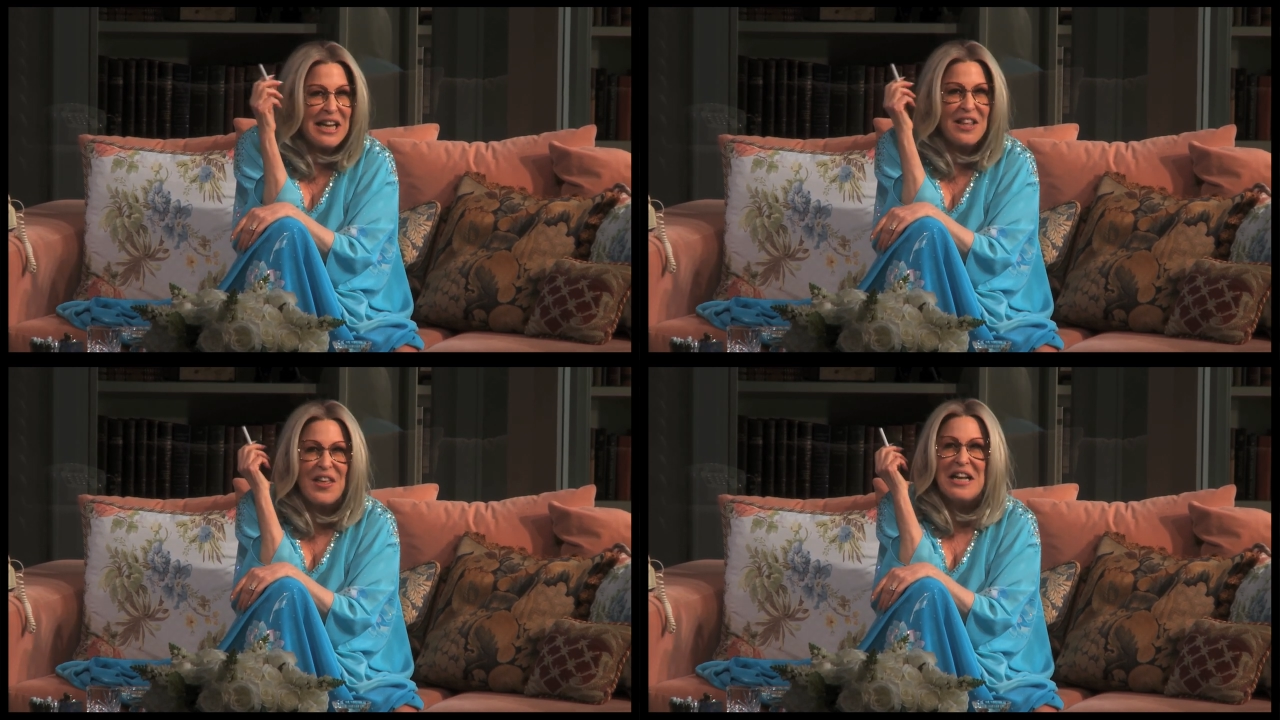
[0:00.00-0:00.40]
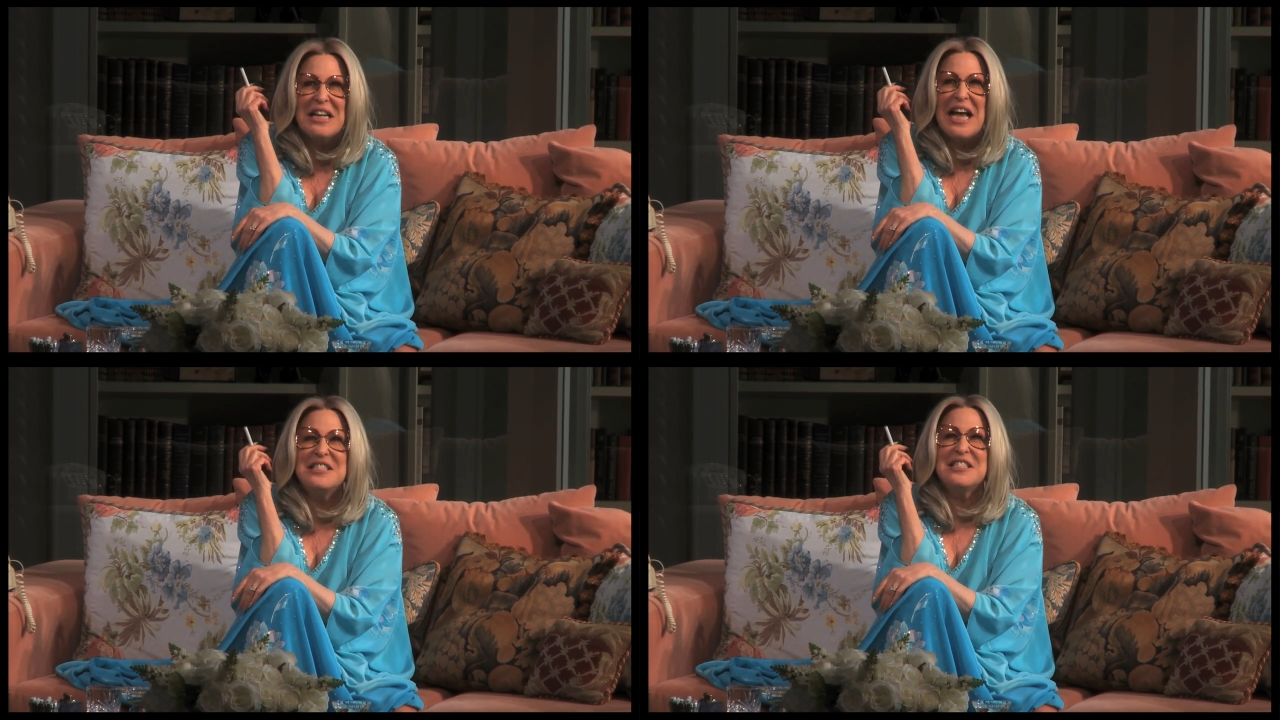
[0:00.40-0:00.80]
anything
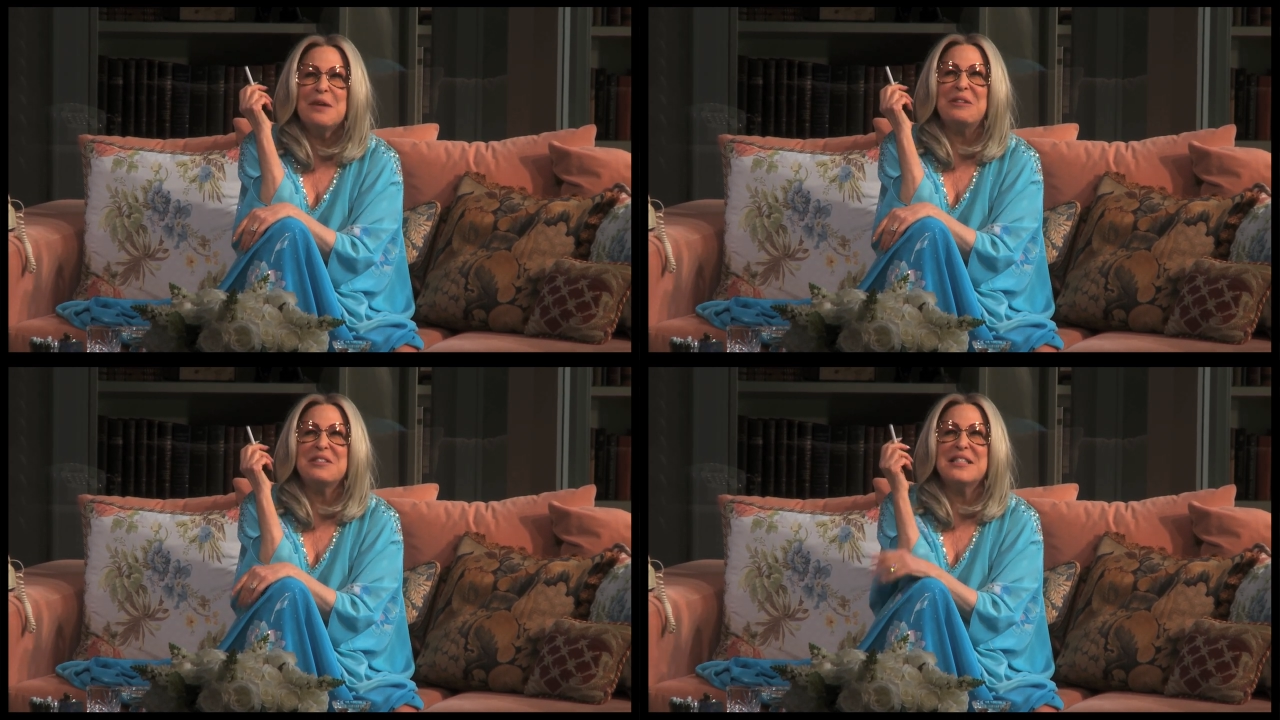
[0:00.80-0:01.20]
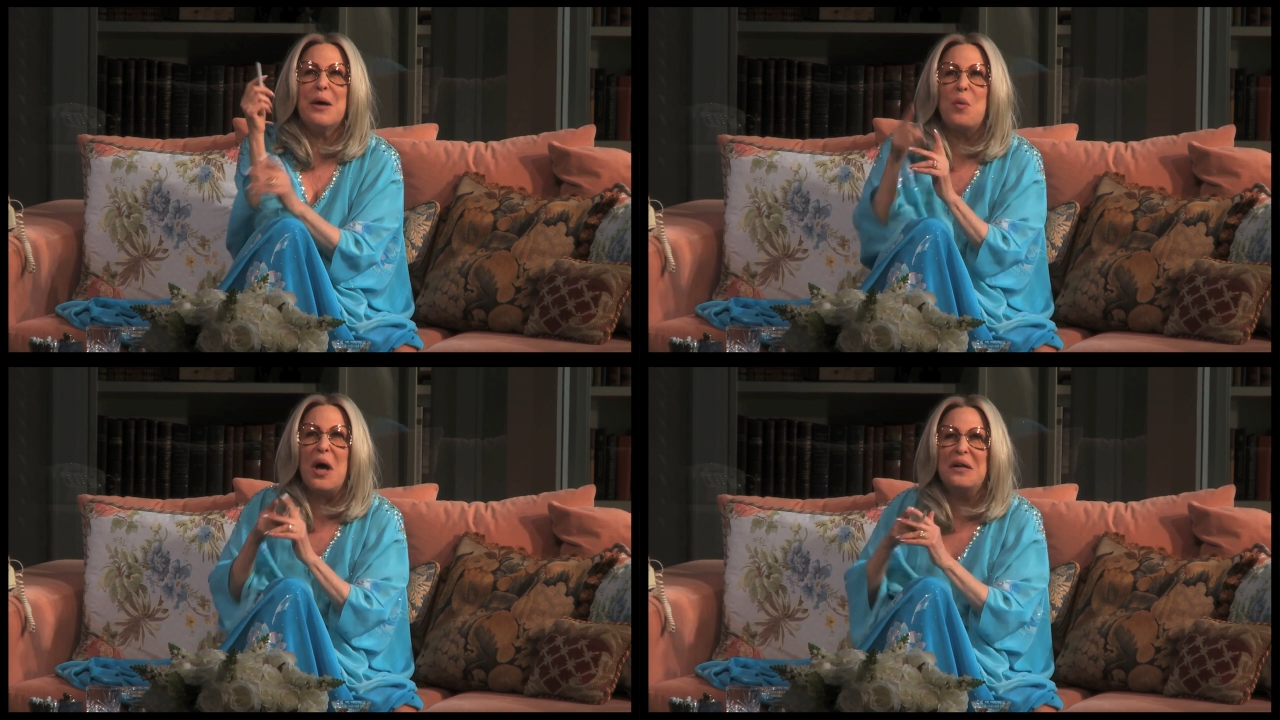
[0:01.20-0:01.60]
nice about
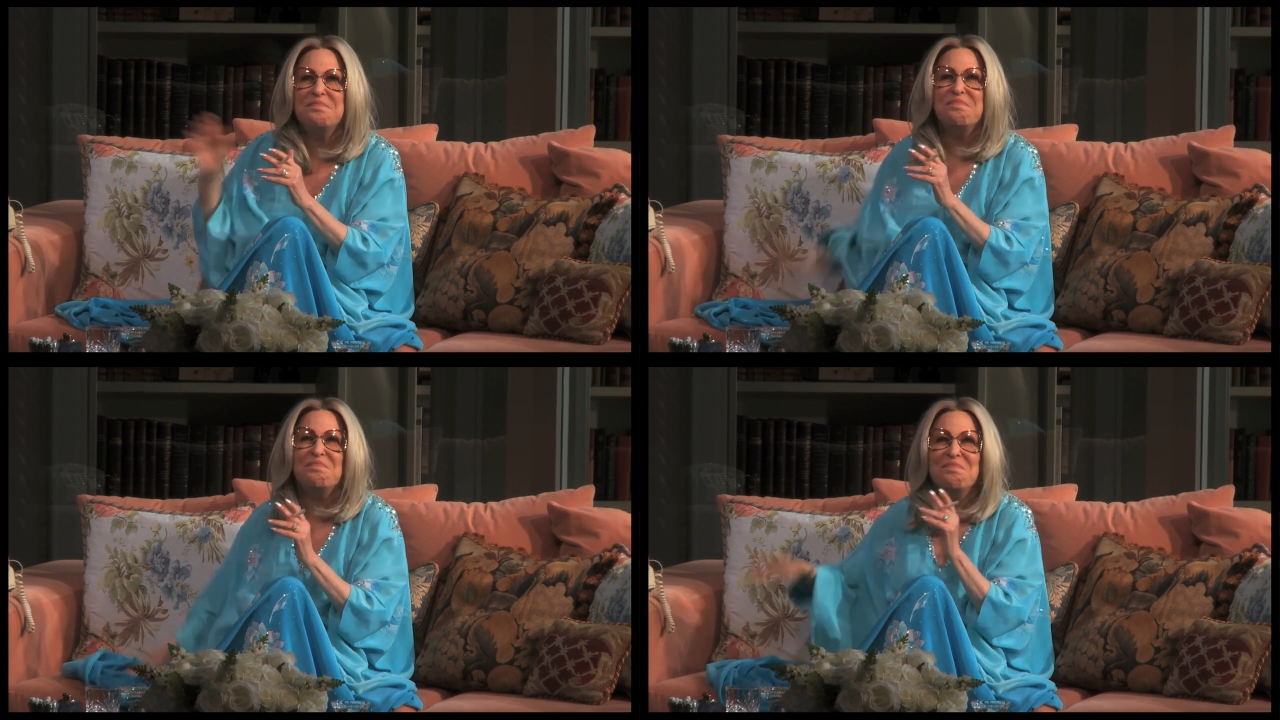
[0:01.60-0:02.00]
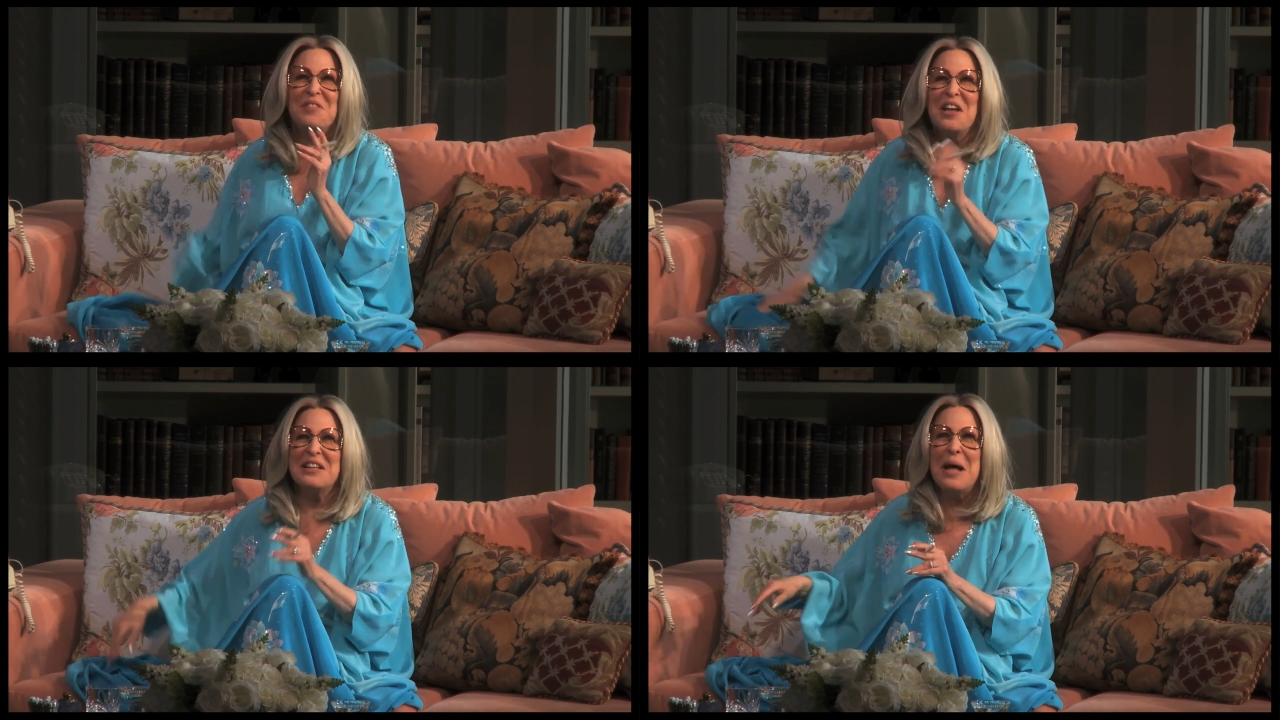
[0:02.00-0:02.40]
someone,
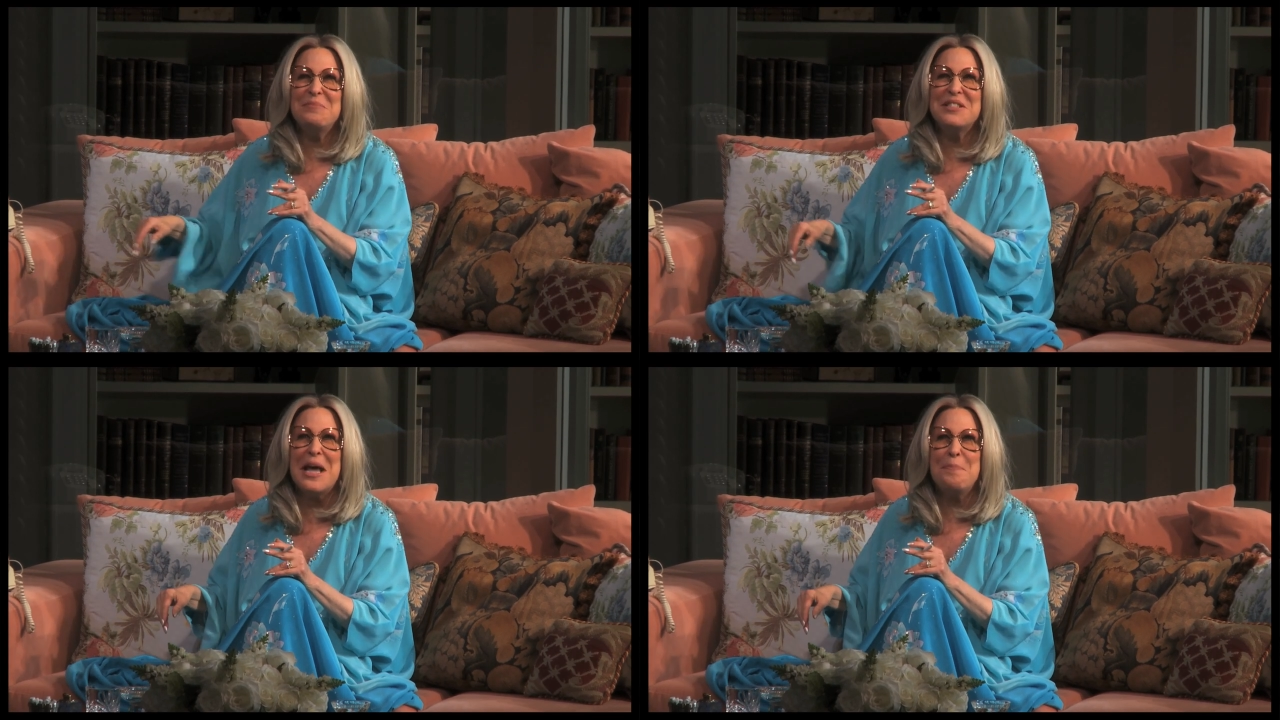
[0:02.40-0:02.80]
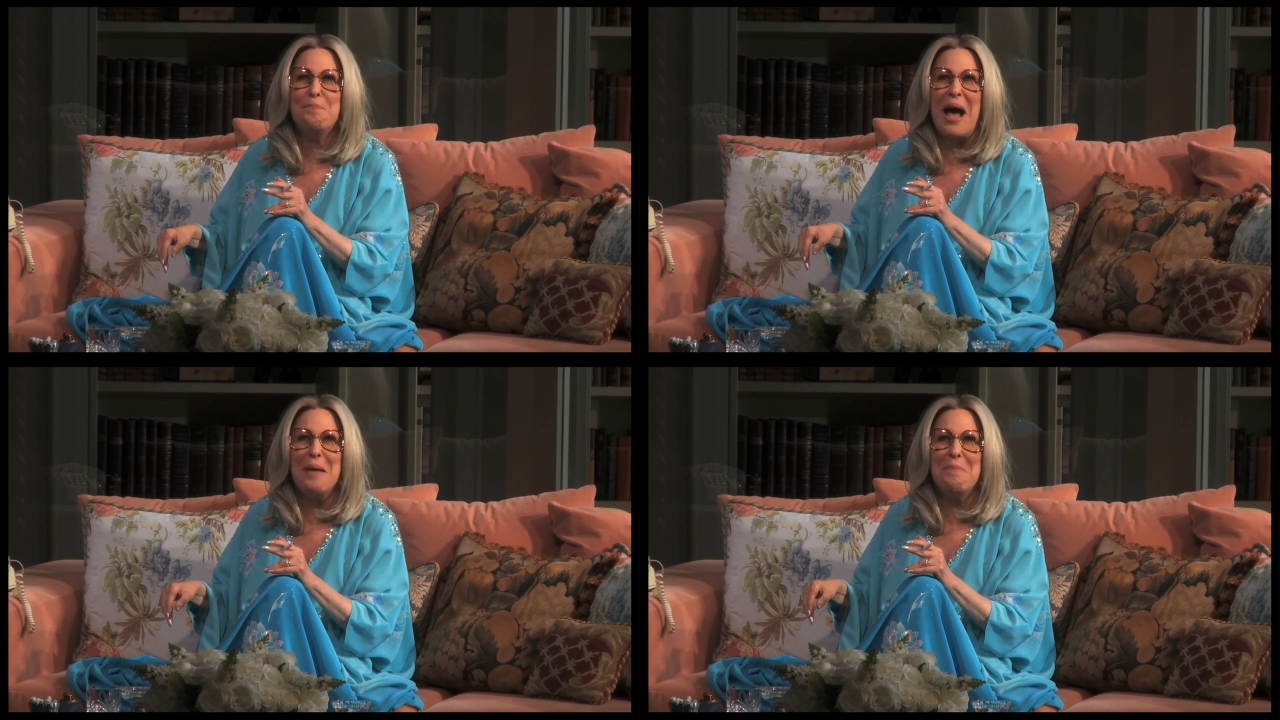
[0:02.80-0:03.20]
come sit
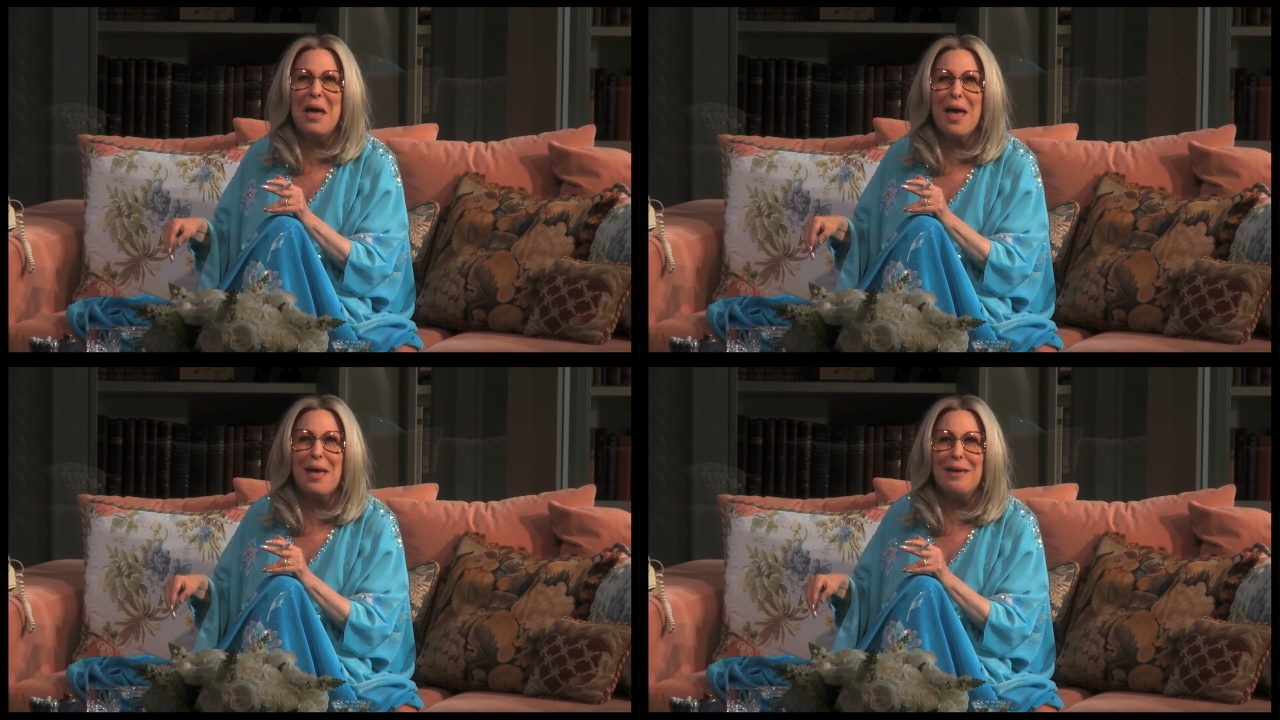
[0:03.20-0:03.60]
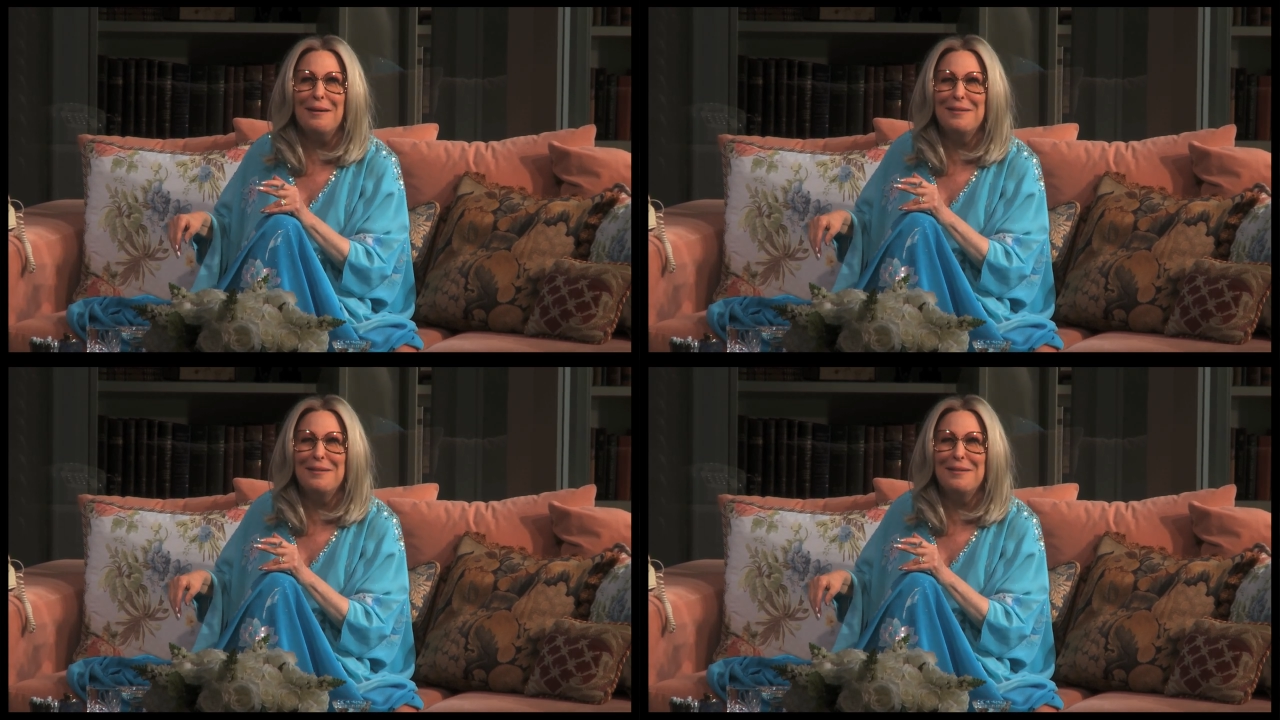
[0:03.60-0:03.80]
by me.